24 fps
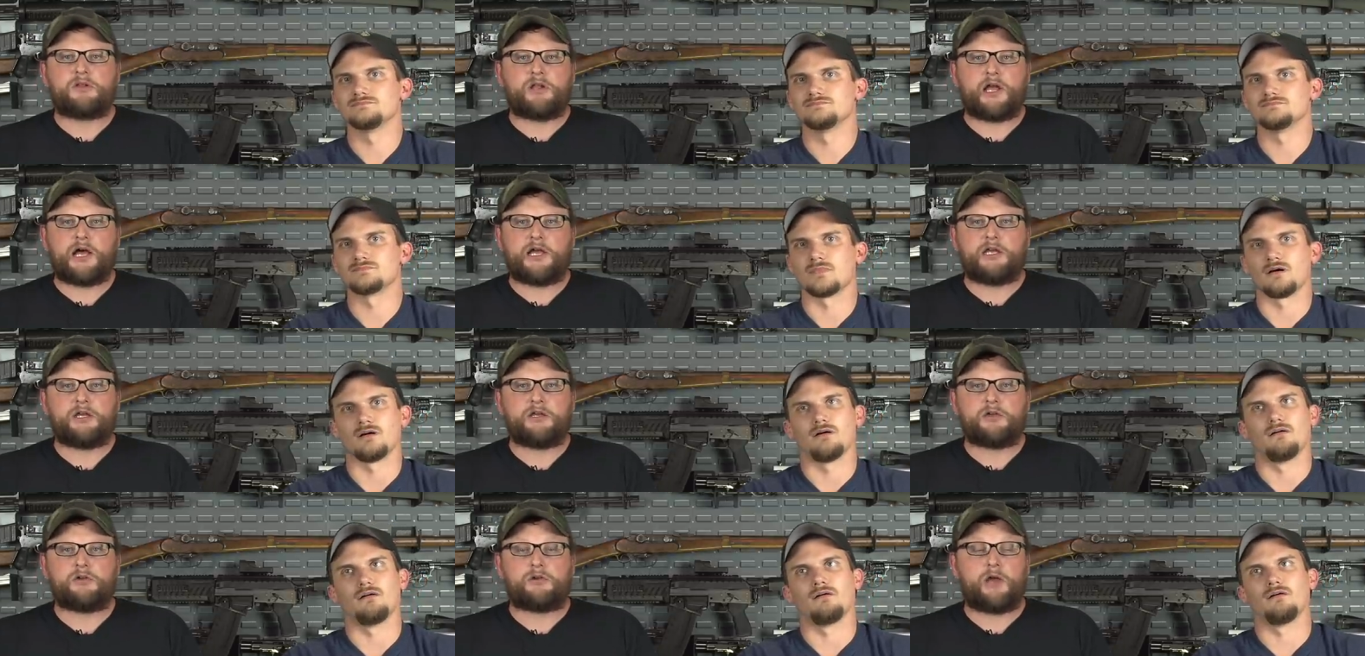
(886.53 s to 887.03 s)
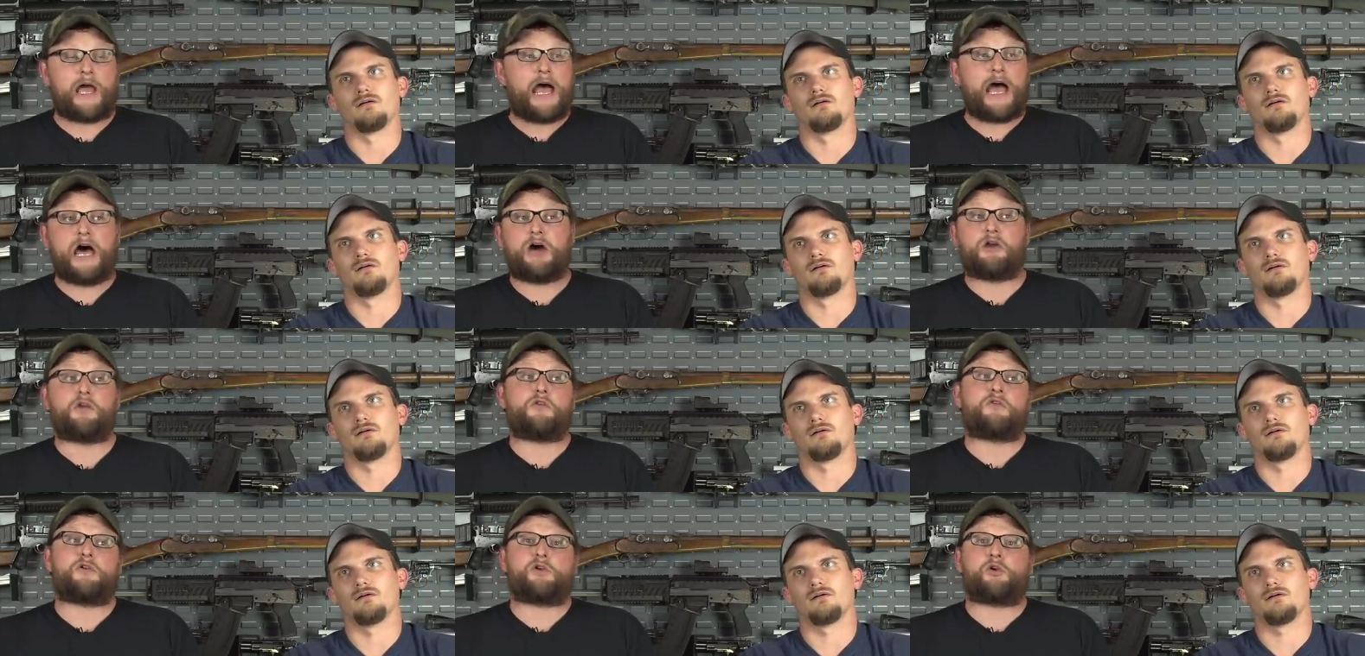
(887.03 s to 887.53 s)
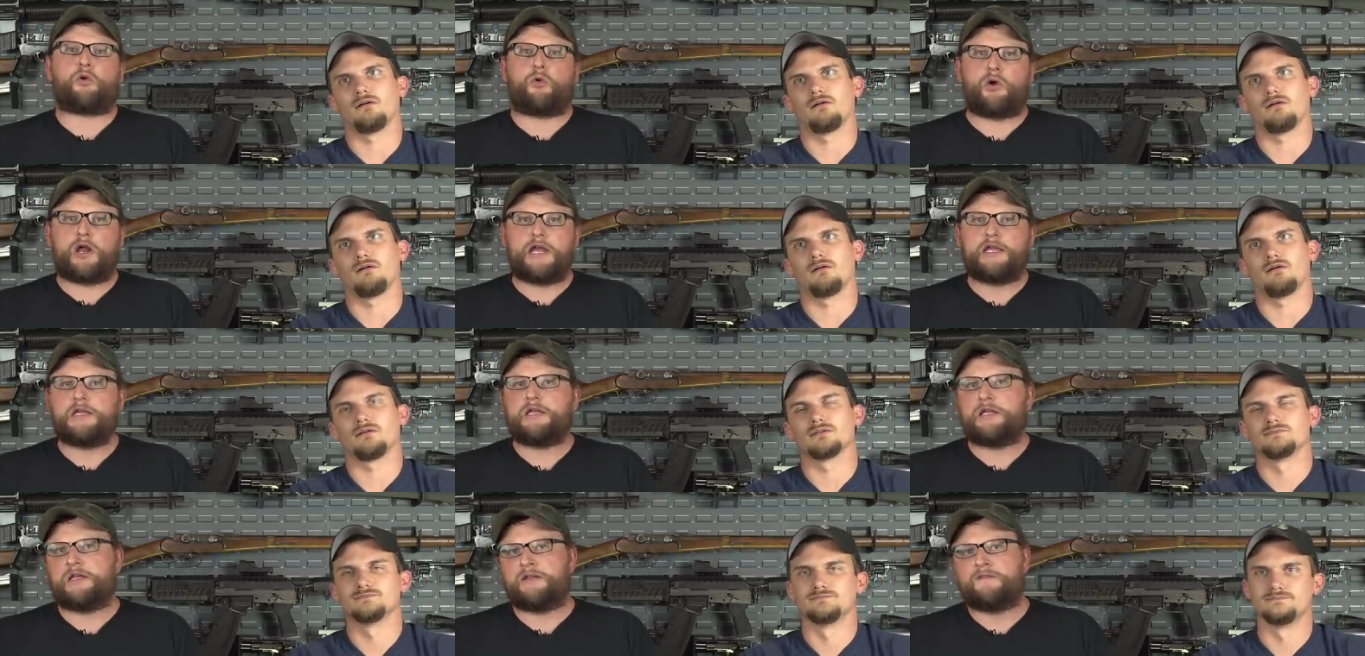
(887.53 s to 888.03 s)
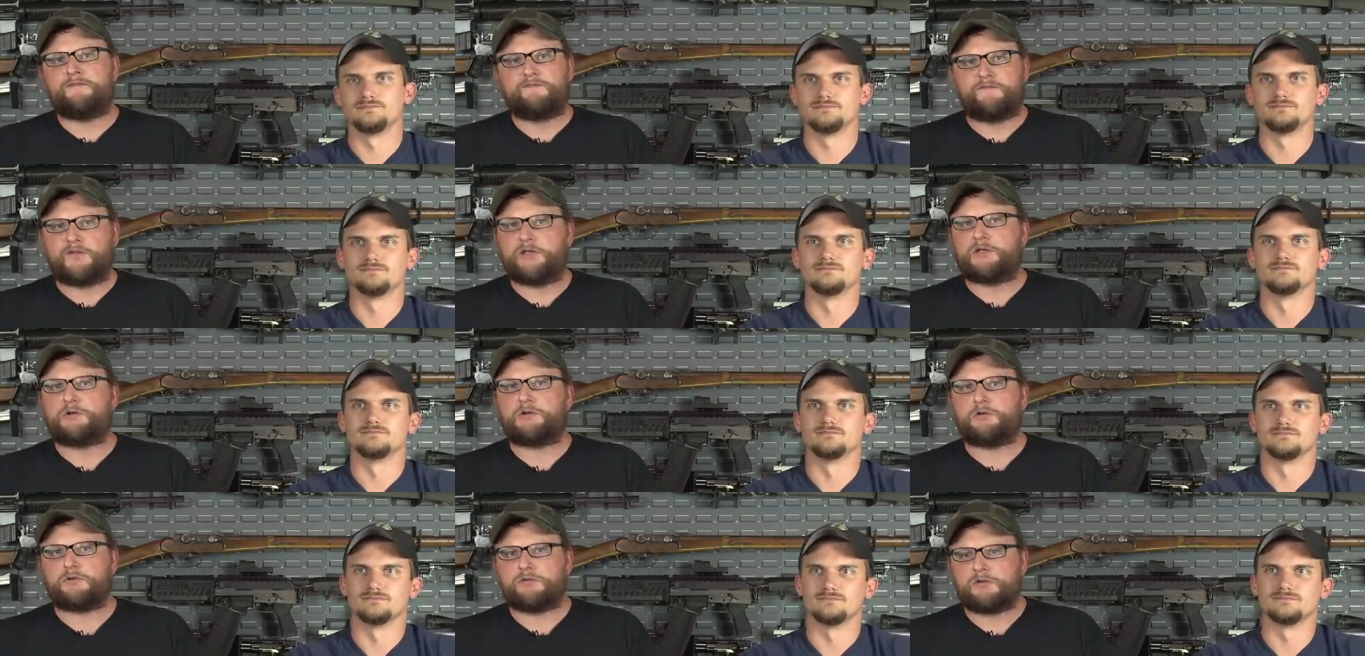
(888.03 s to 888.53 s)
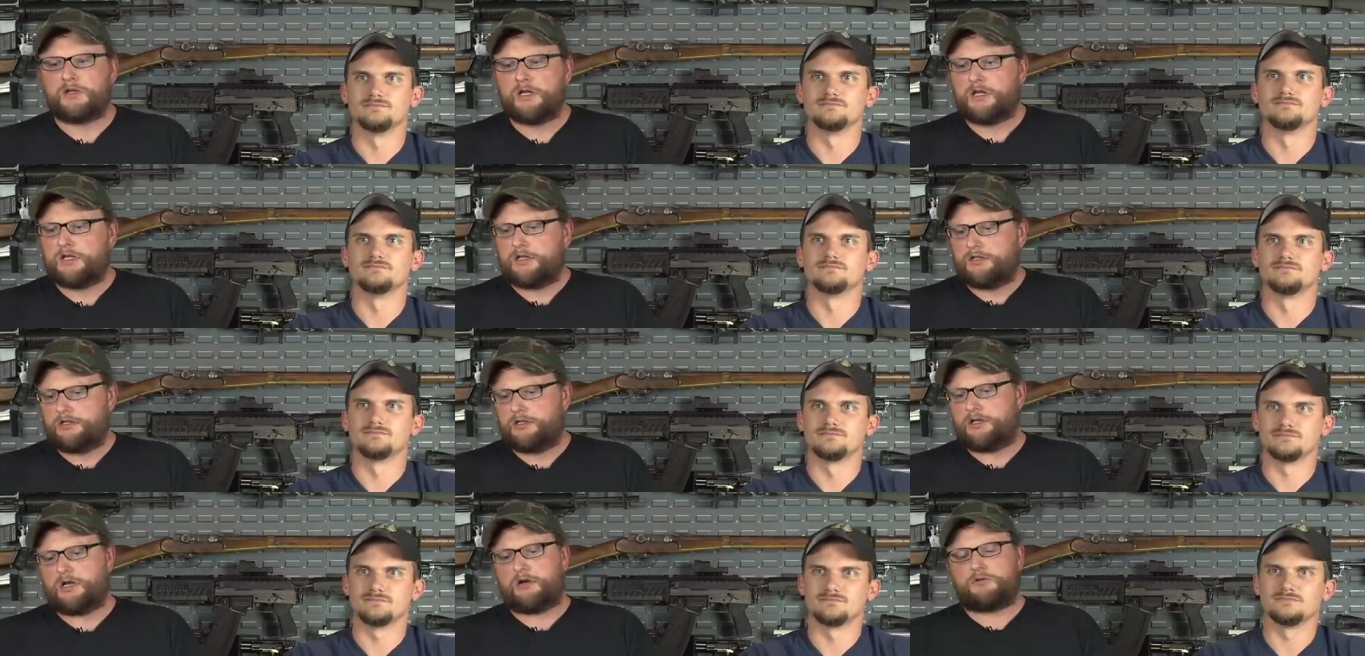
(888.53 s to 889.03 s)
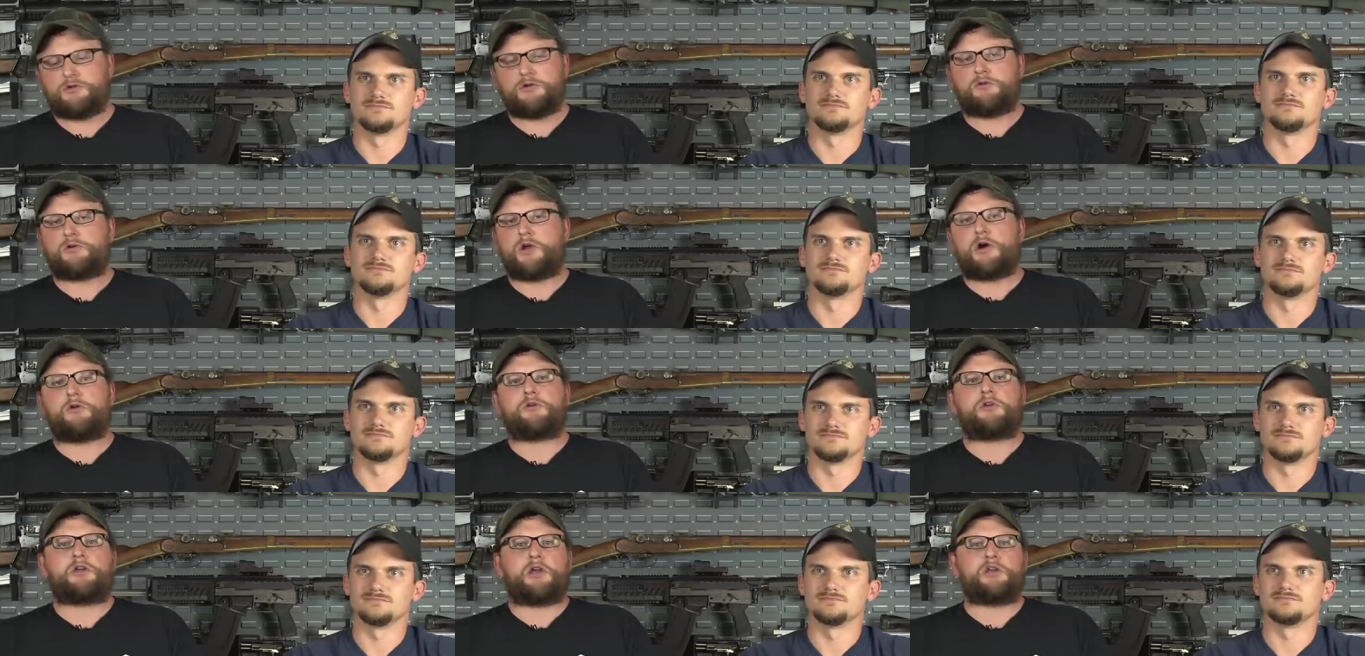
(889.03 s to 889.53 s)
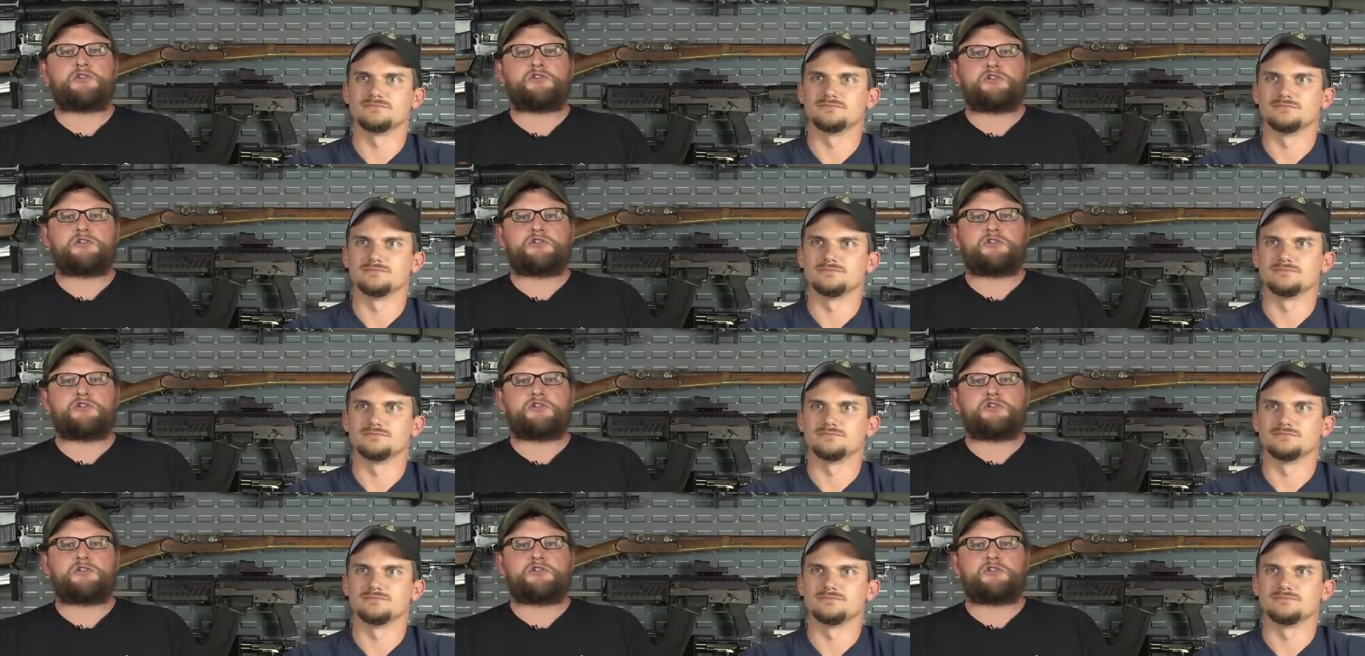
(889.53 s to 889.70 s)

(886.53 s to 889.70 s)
Speaker 1: like out of the crate Enfield. You know, you'll go to gun